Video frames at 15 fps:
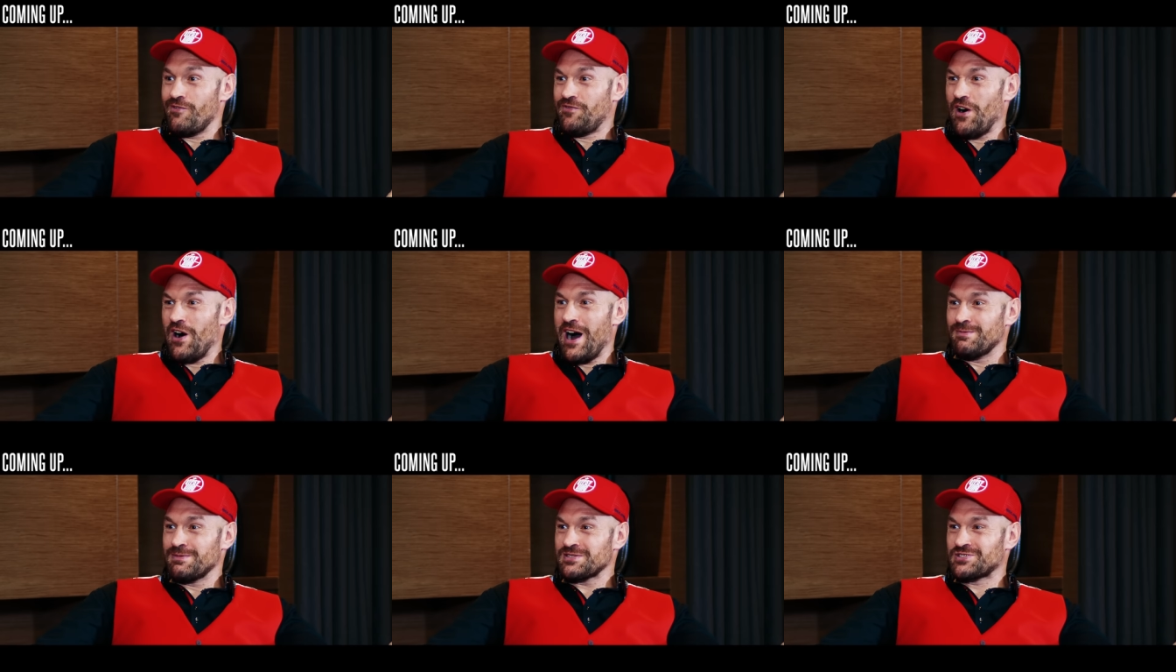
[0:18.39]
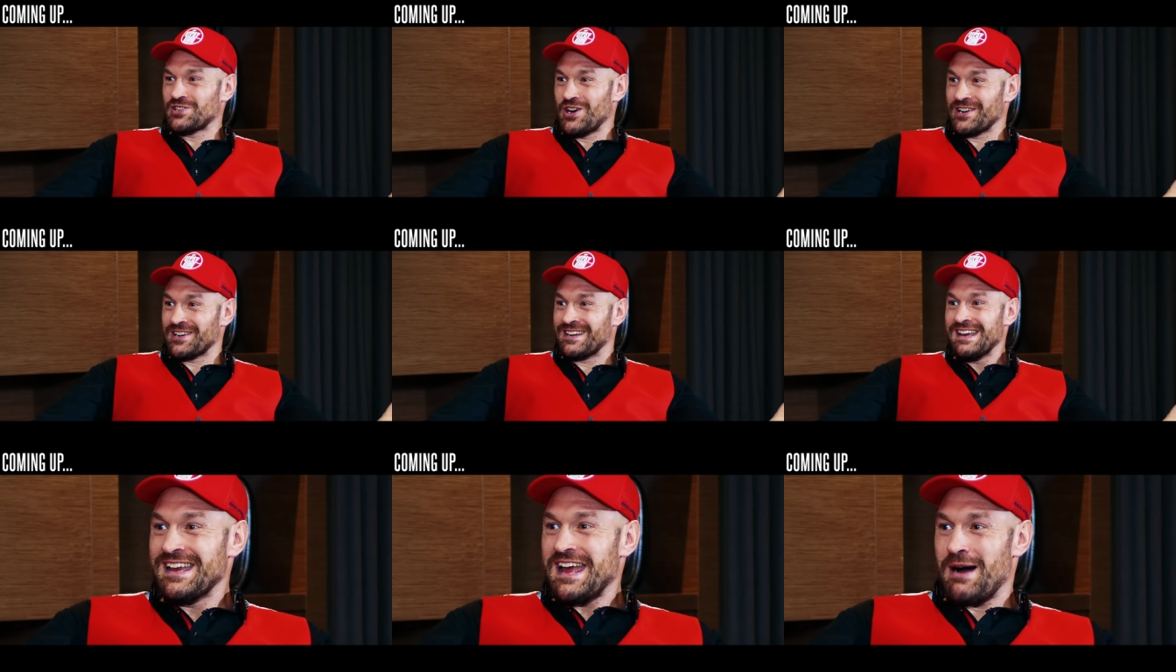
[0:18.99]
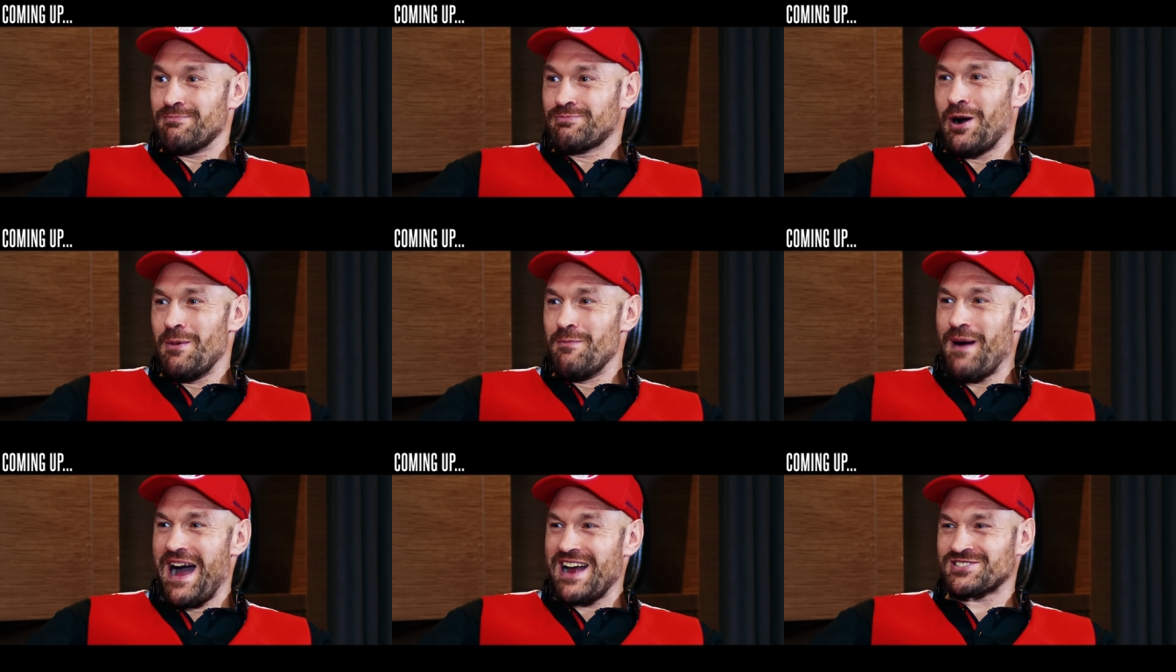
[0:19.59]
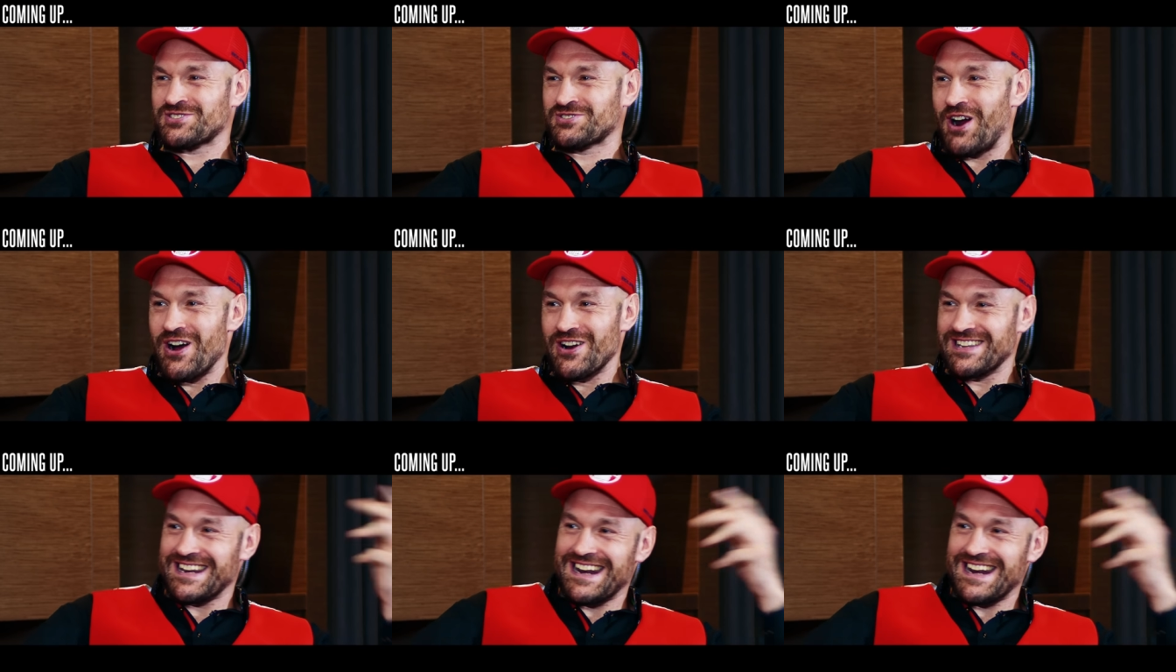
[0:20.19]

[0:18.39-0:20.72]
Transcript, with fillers: thought I was done, I'm come back stronger than